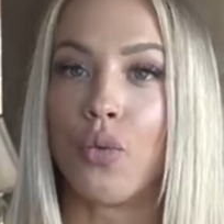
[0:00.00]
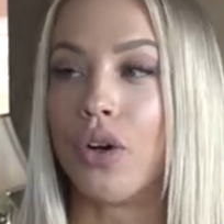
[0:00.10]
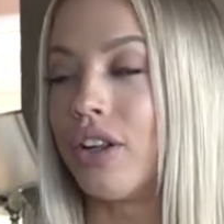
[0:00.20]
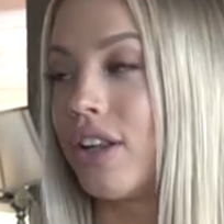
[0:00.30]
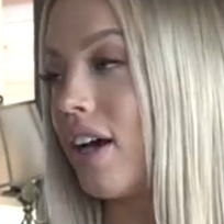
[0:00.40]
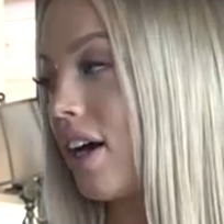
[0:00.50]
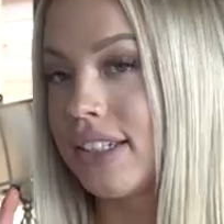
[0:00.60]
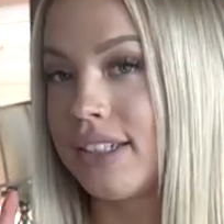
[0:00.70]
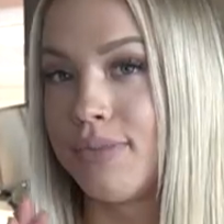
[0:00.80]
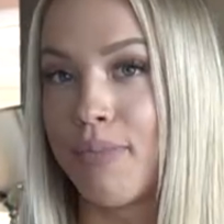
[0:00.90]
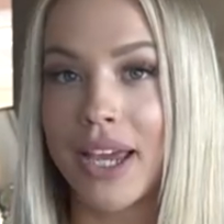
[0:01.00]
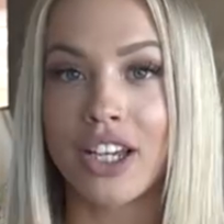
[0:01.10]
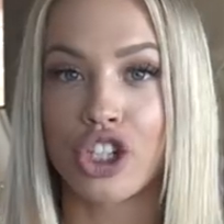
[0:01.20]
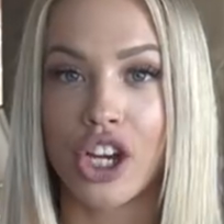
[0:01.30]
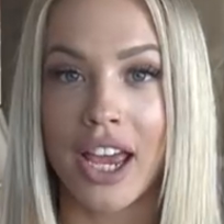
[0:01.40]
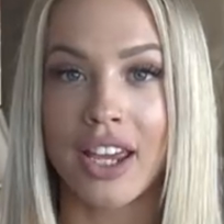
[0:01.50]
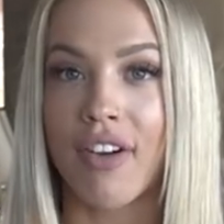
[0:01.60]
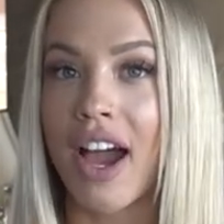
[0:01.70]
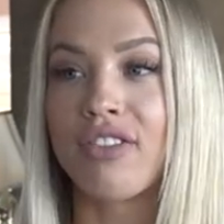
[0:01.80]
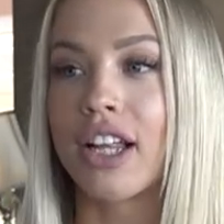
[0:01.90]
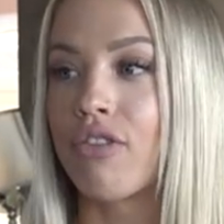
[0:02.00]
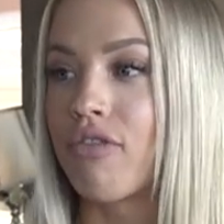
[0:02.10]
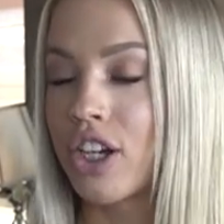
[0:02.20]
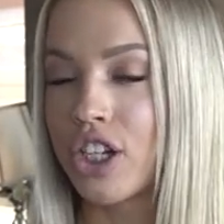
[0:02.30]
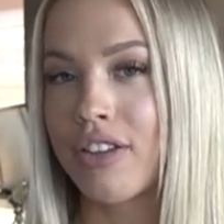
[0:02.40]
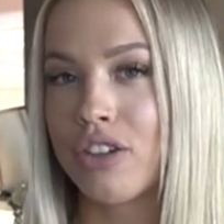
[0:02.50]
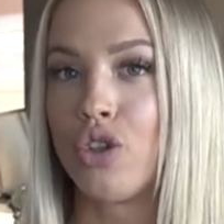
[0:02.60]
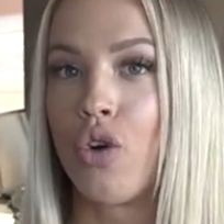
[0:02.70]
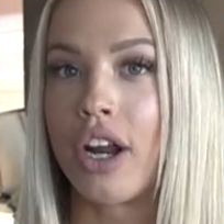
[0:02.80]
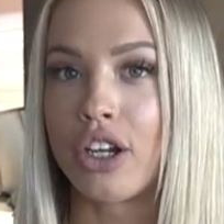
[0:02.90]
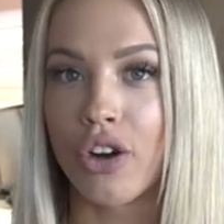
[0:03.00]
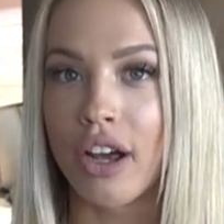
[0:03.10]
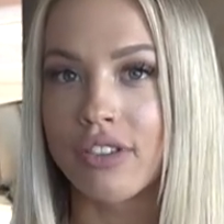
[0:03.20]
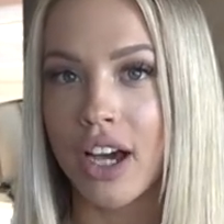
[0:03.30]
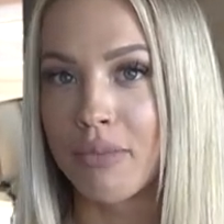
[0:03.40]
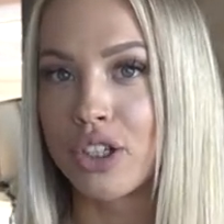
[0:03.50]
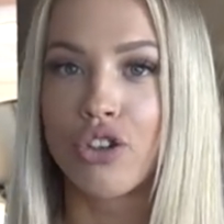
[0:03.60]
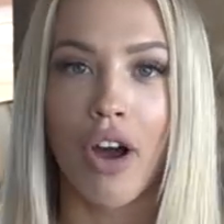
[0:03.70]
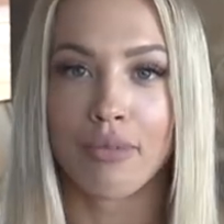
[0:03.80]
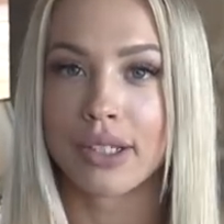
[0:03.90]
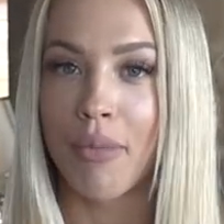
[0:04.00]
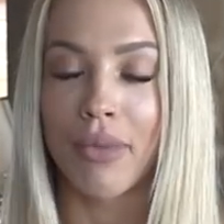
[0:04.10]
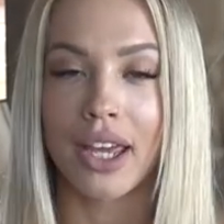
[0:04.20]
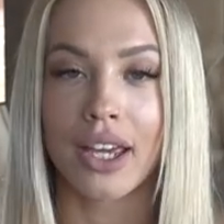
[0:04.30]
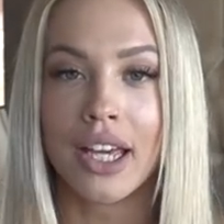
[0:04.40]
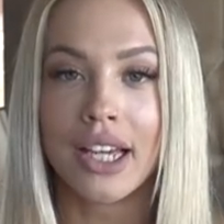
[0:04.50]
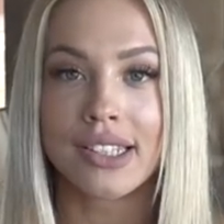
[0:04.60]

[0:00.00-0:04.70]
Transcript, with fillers: will make a shake if I have to rush out the door and I don't have time to grab something